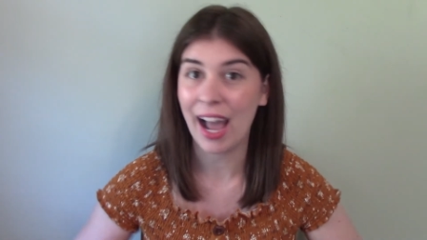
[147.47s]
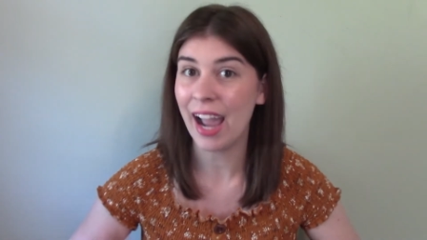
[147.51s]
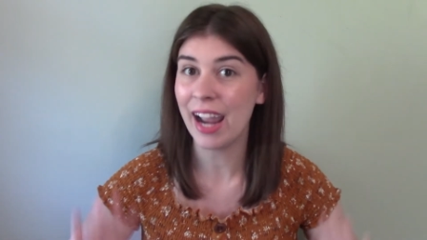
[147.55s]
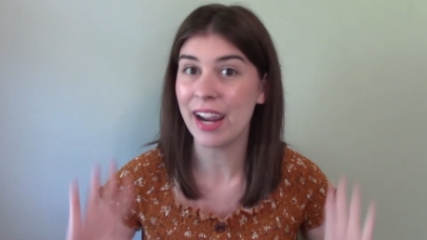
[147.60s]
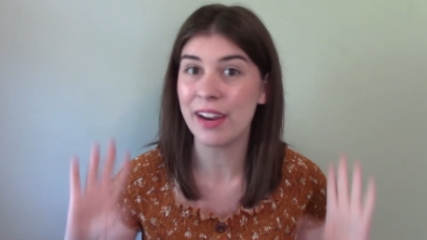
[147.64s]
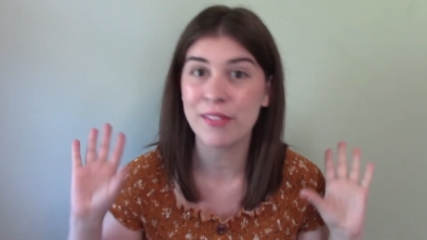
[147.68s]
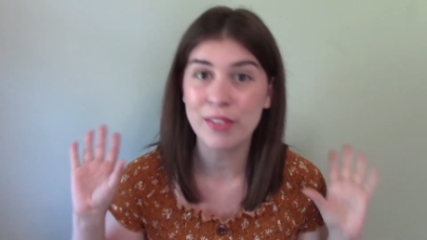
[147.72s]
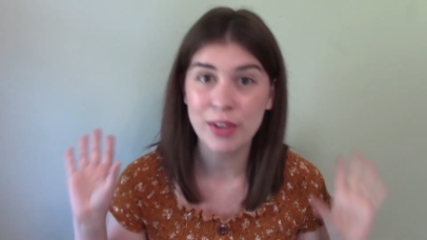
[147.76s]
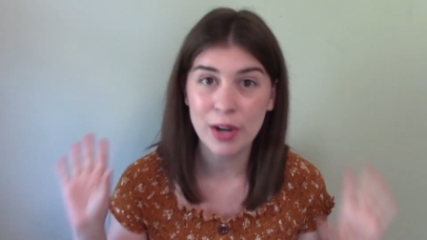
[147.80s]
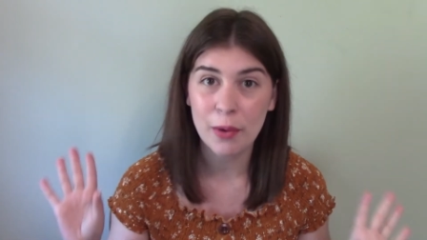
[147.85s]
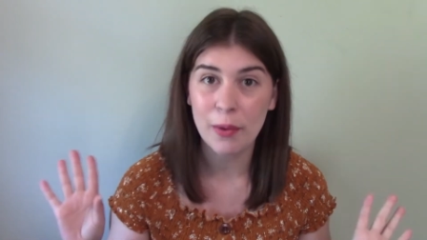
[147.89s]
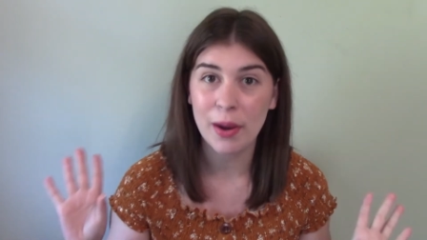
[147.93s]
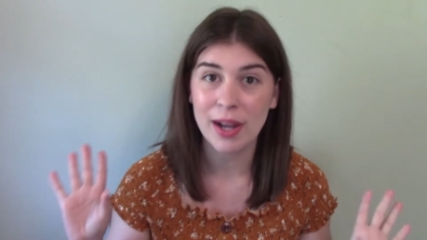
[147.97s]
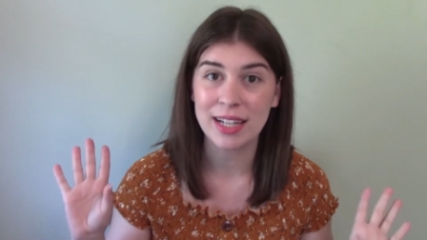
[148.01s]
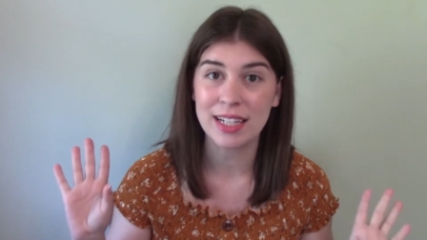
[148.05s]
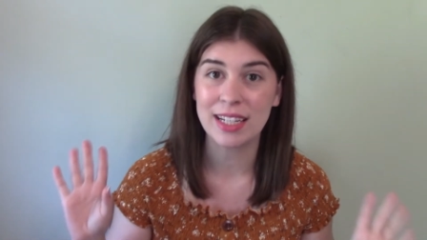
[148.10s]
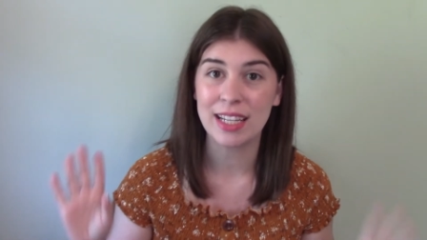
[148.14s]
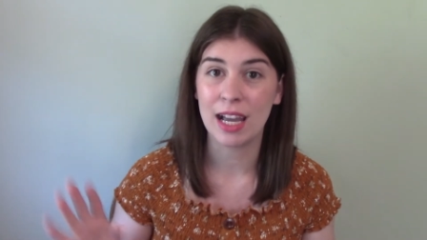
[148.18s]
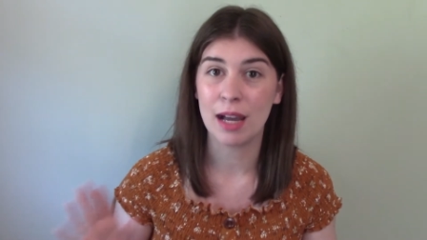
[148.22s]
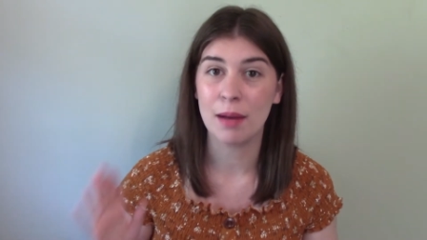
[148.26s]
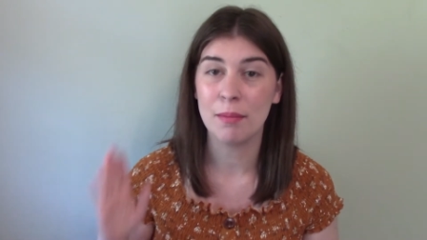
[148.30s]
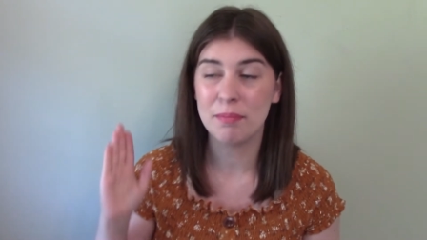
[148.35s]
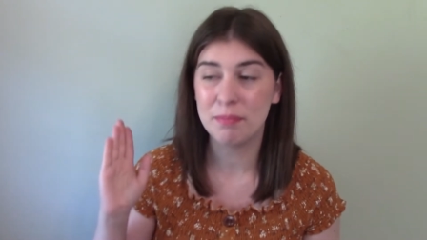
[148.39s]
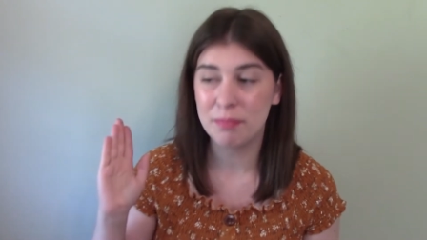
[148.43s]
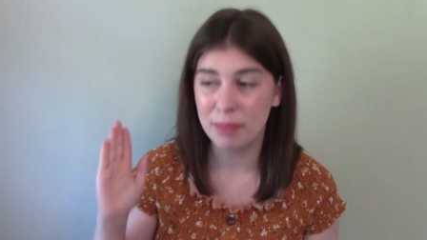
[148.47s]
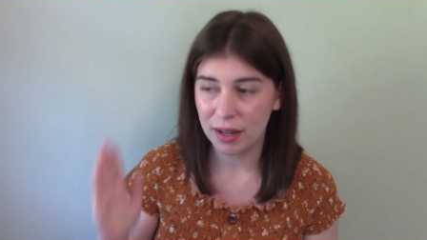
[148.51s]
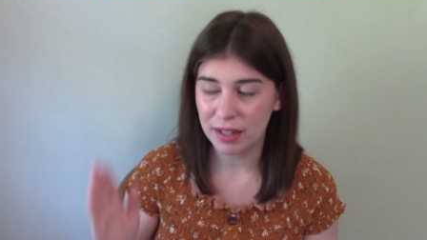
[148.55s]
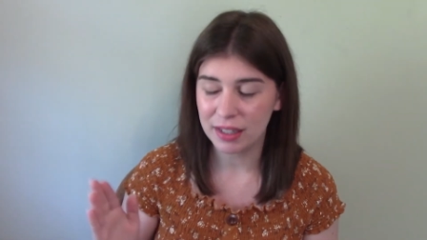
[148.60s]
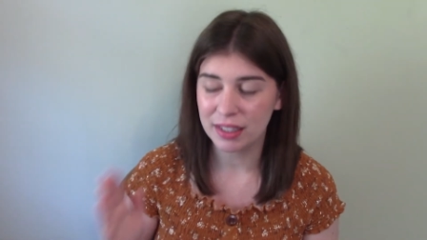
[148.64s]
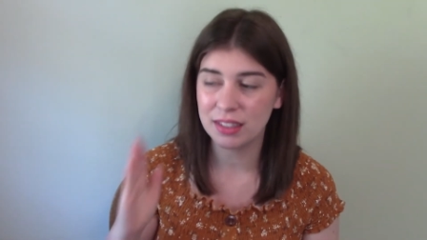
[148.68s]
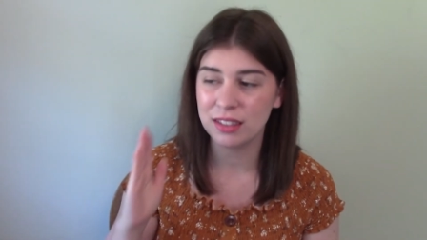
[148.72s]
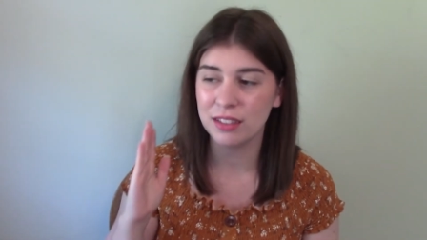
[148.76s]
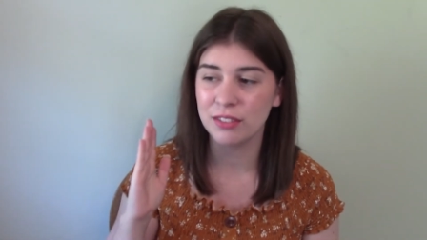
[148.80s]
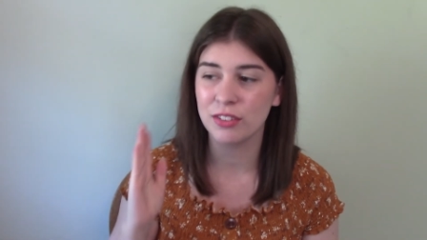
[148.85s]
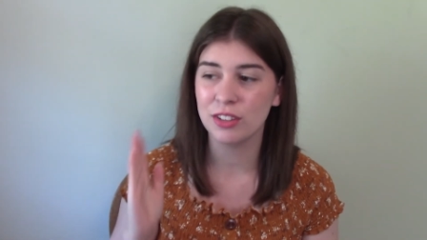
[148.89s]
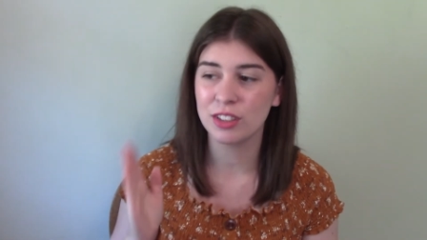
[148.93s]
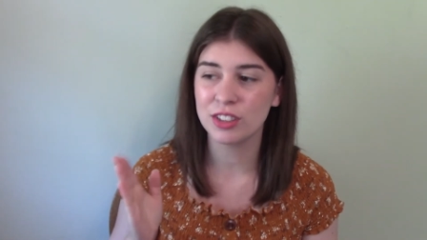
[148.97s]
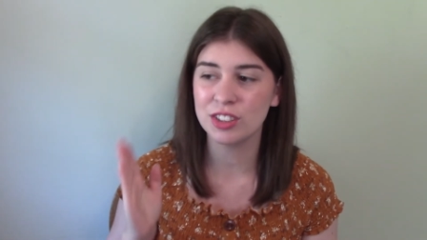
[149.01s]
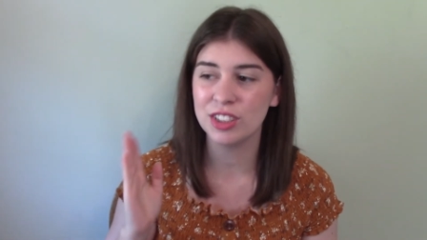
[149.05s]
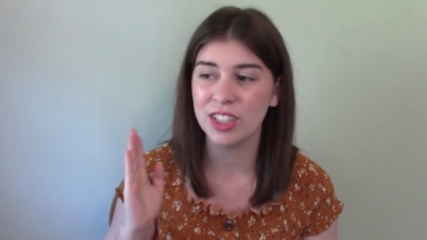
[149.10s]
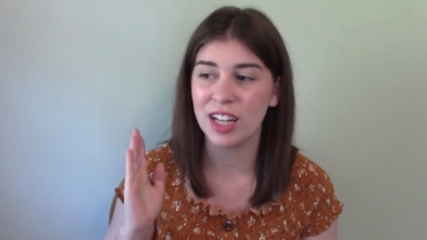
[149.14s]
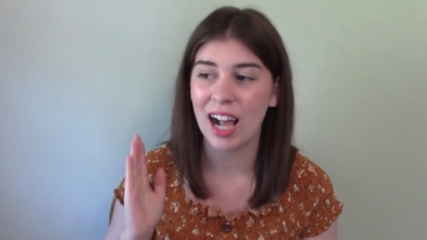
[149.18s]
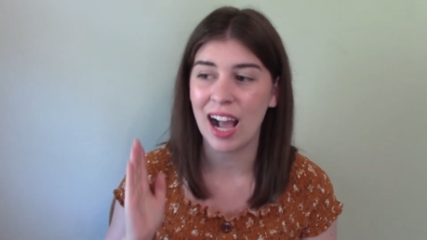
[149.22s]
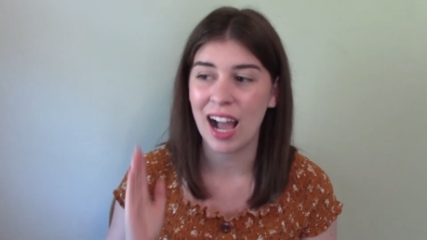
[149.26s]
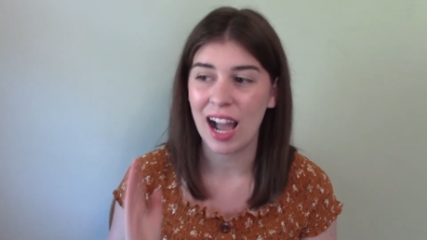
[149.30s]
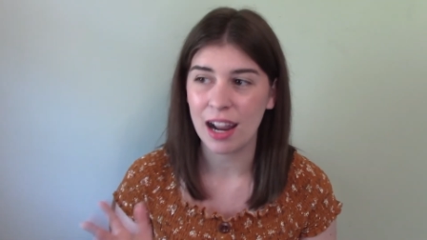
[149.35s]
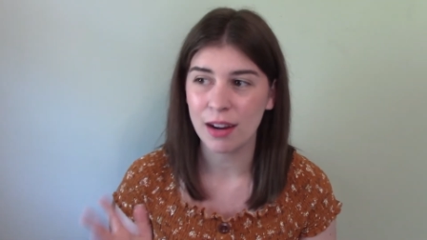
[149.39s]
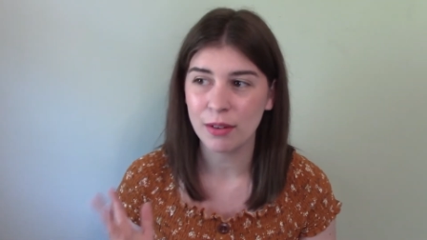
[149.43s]
I have no idea, but in the
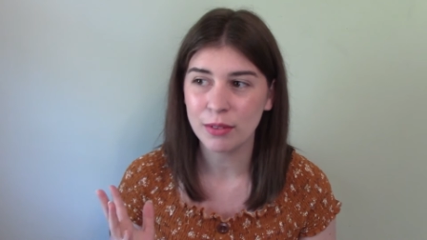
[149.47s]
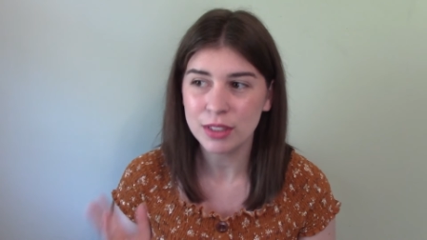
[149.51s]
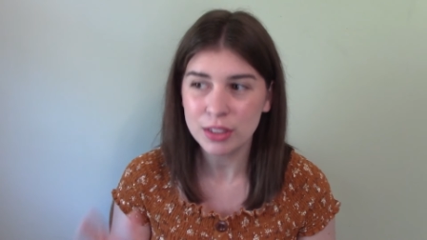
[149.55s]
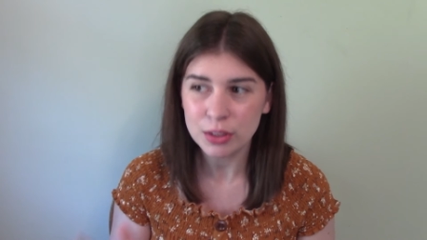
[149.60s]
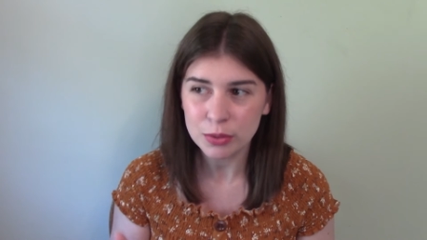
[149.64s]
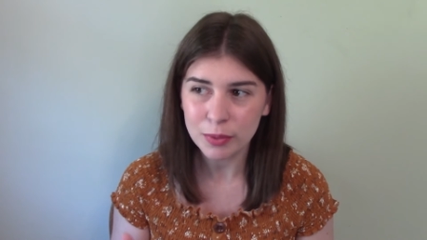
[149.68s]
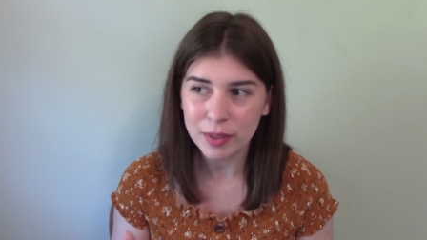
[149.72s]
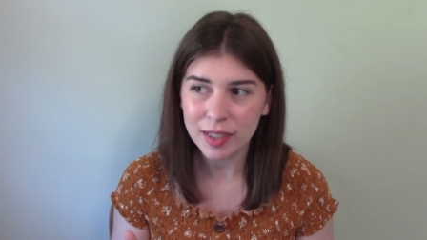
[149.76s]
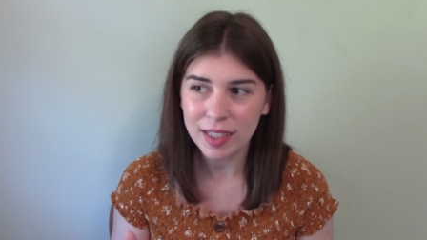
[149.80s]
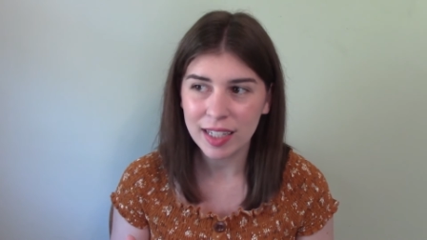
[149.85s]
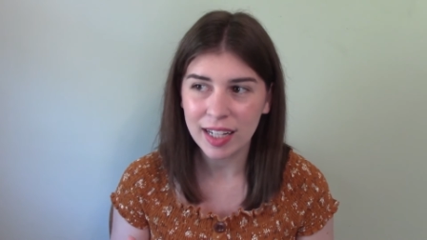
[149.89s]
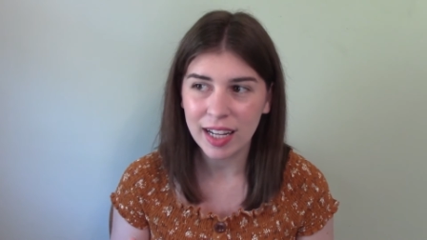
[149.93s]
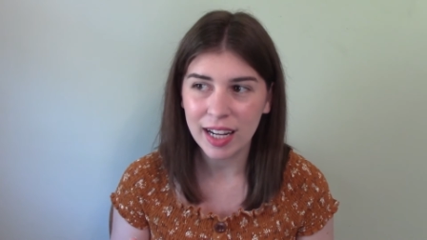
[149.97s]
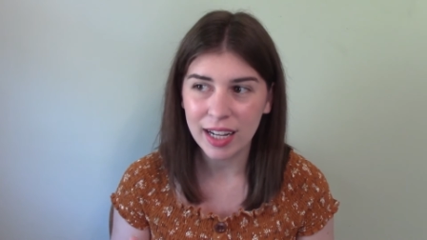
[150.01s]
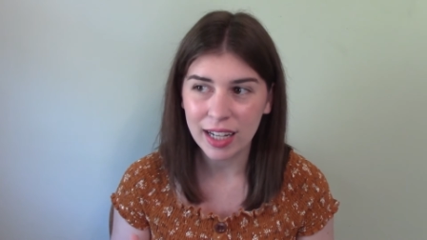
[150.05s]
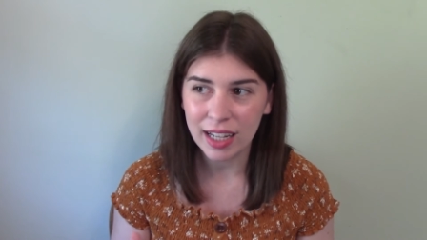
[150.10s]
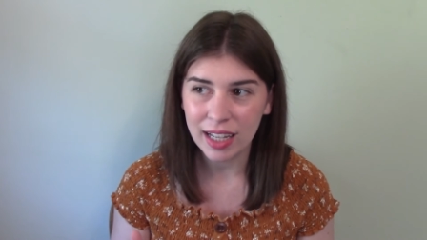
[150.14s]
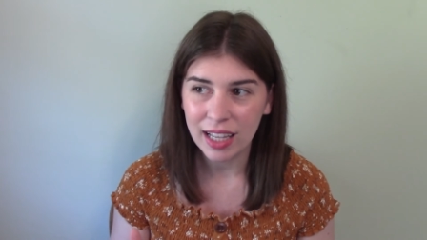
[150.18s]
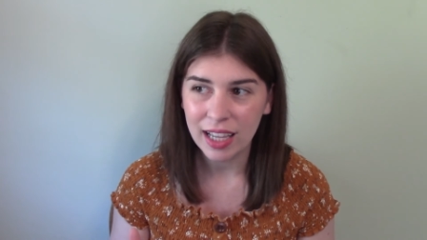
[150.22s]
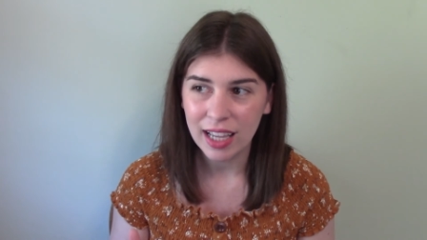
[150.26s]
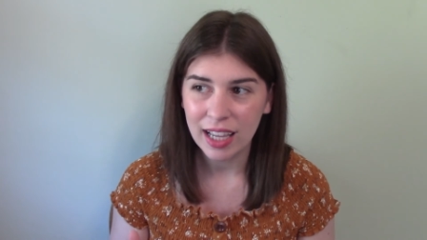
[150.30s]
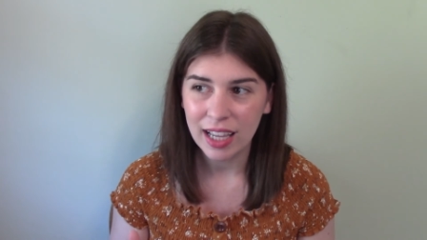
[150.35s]
version I was reading,